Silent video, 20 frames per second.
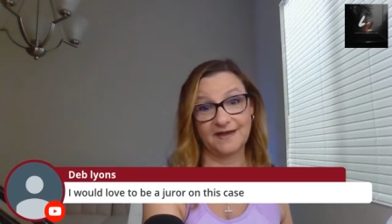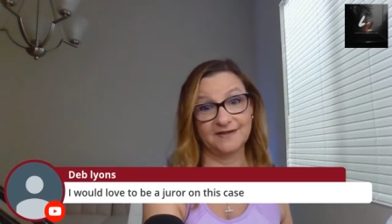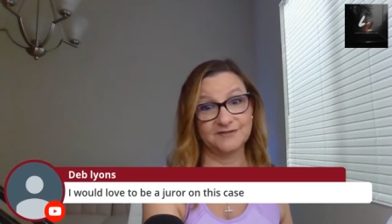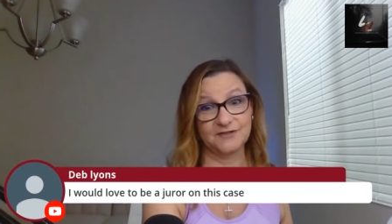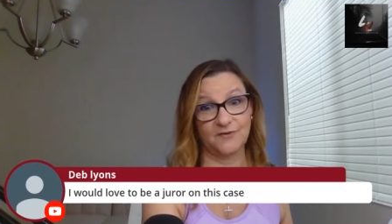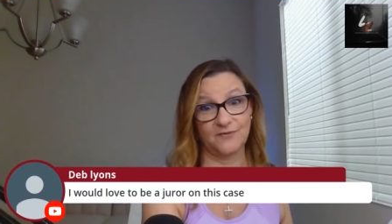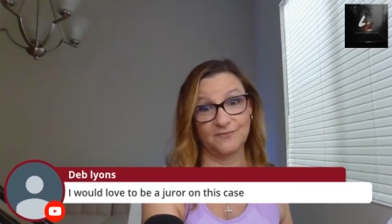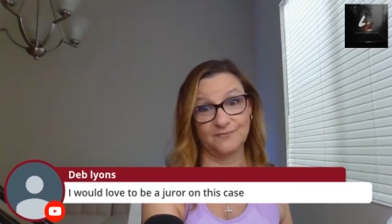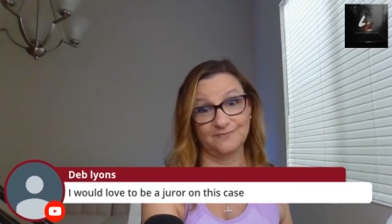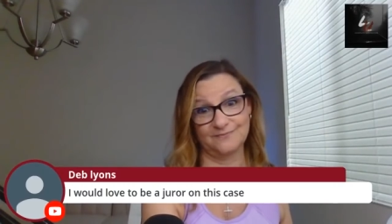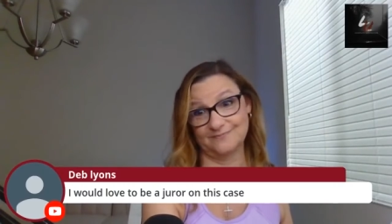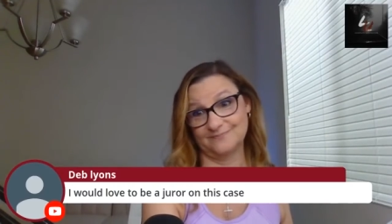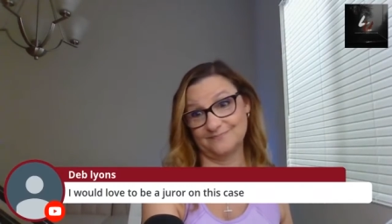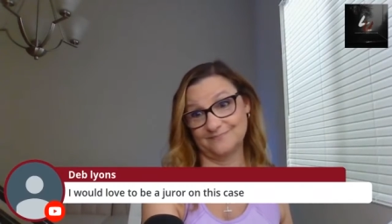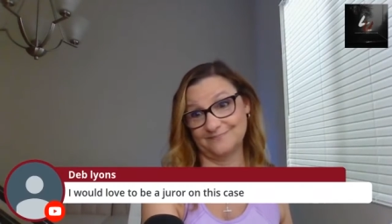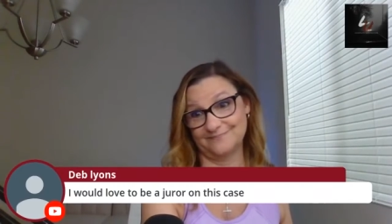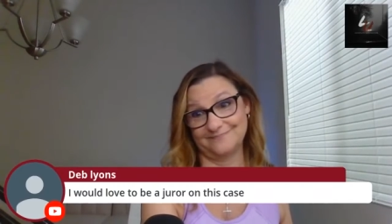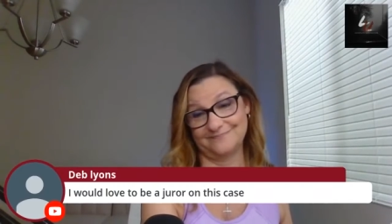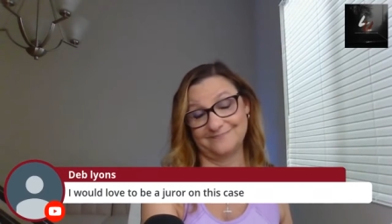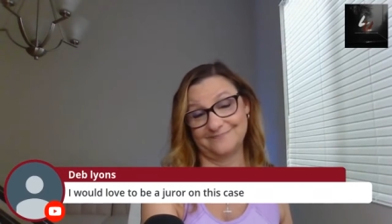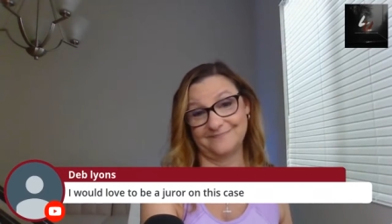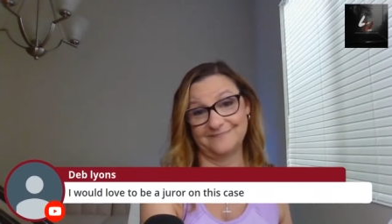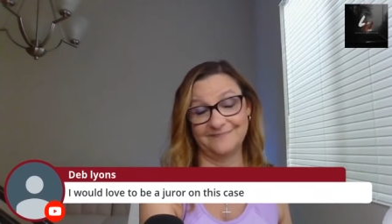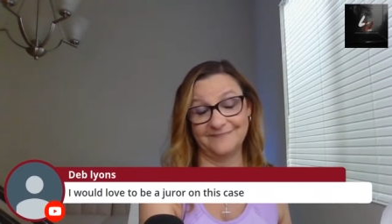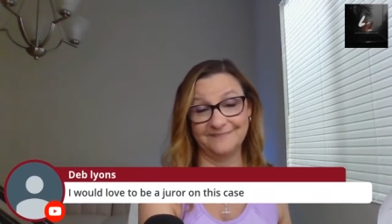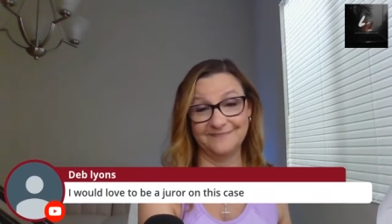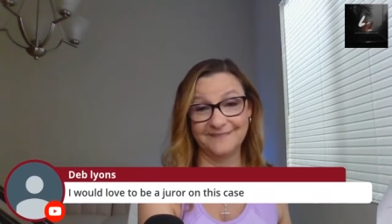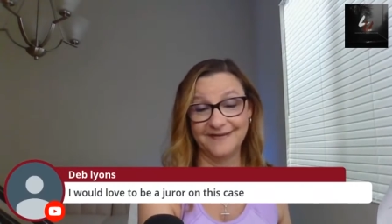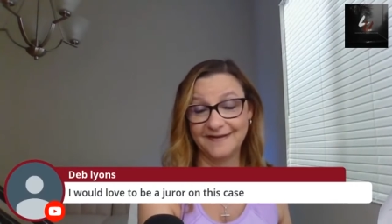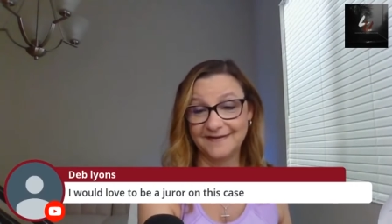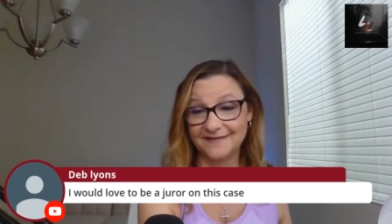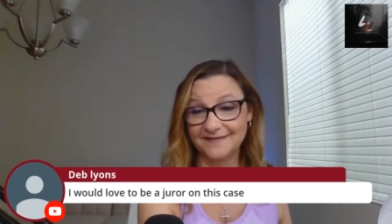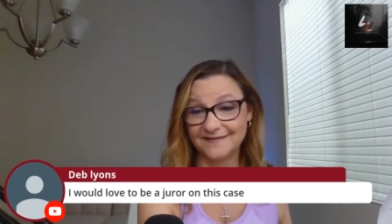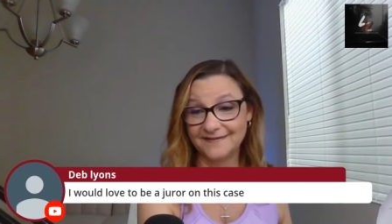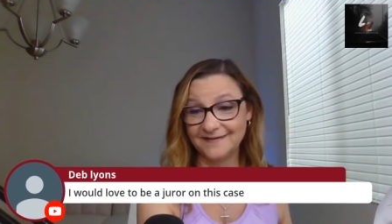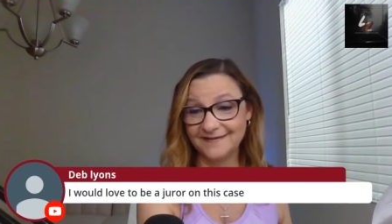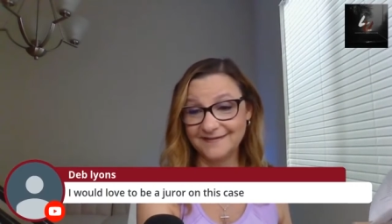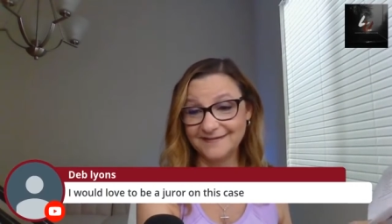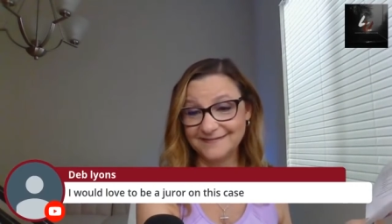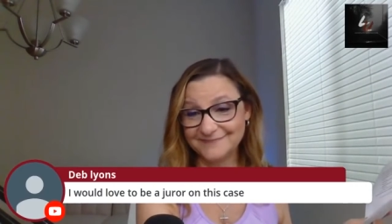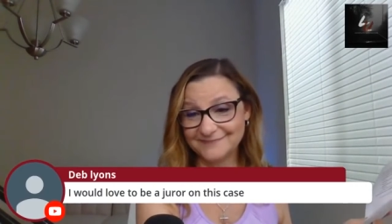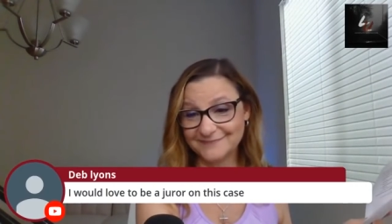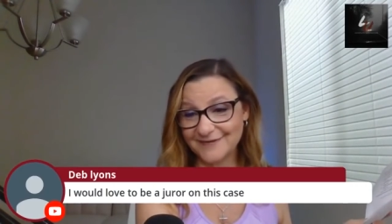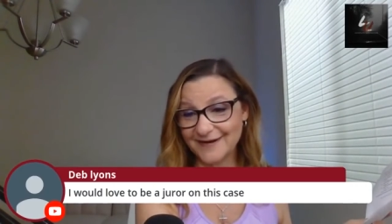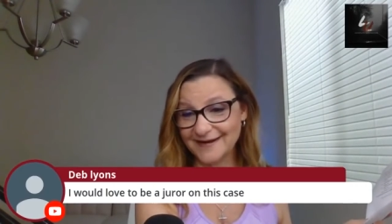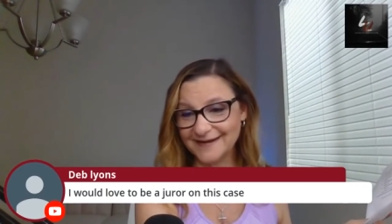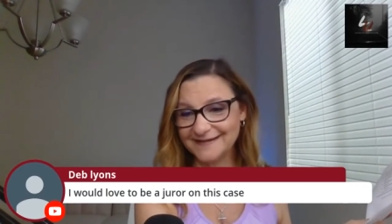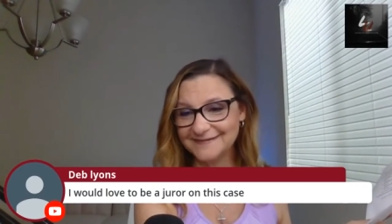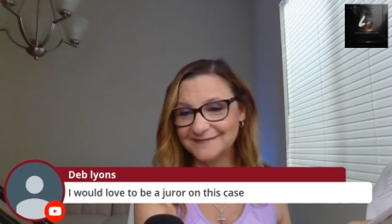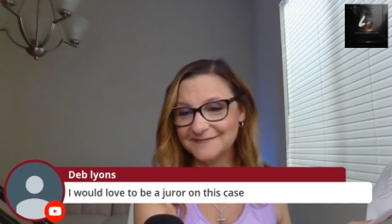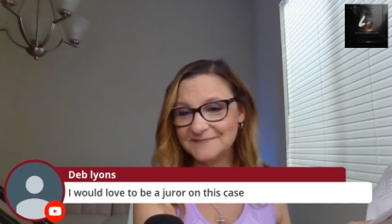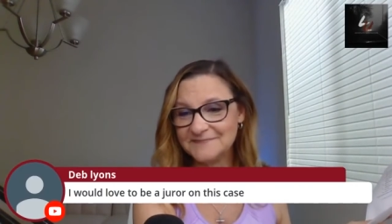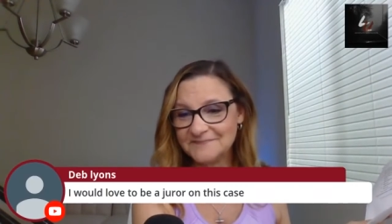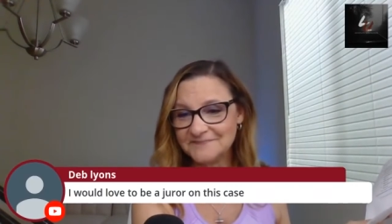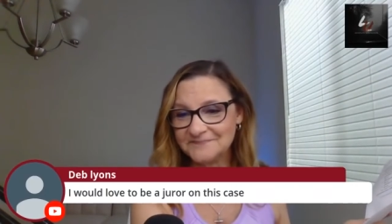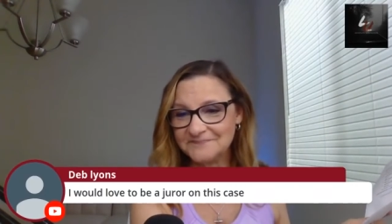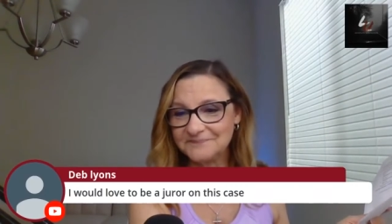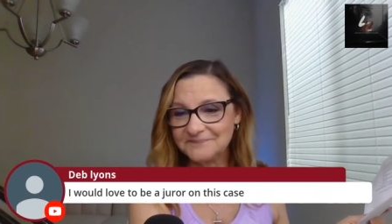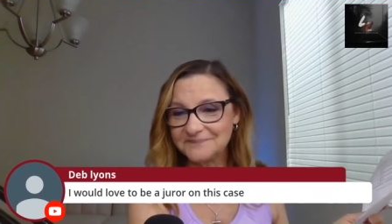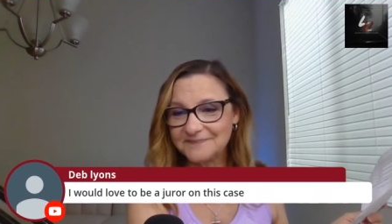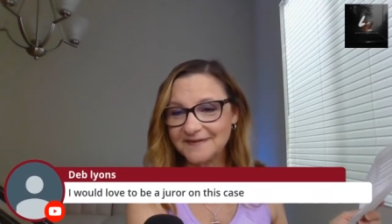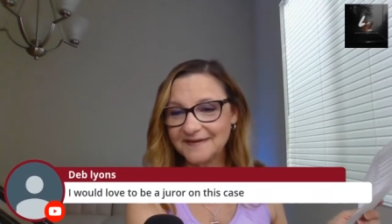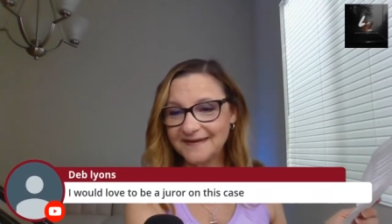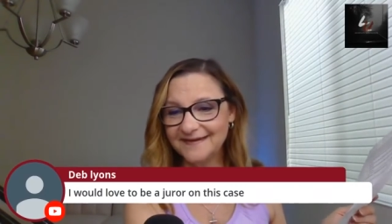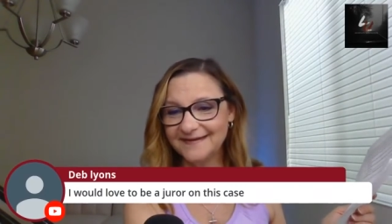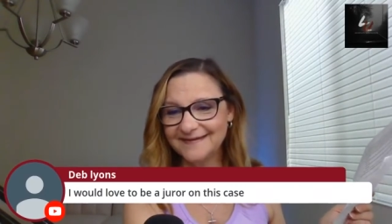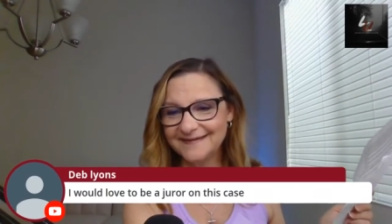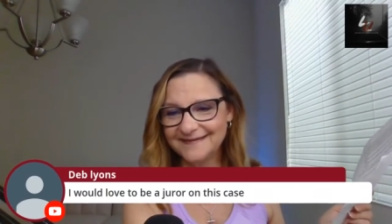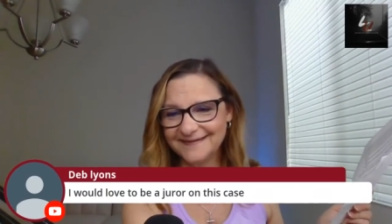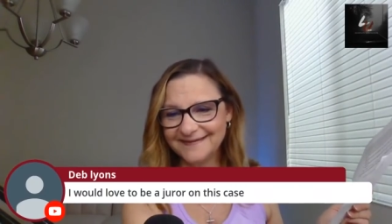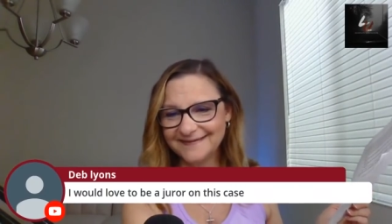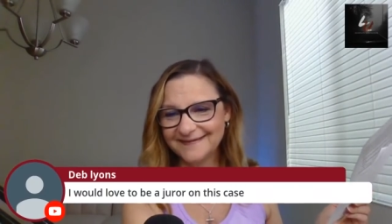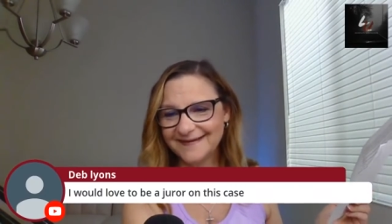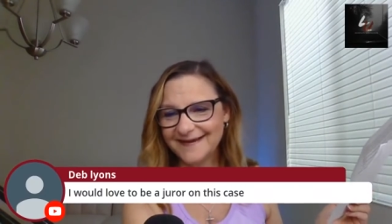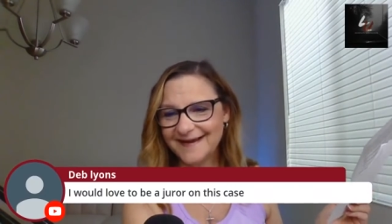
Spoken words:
I don't. Right? Yeah.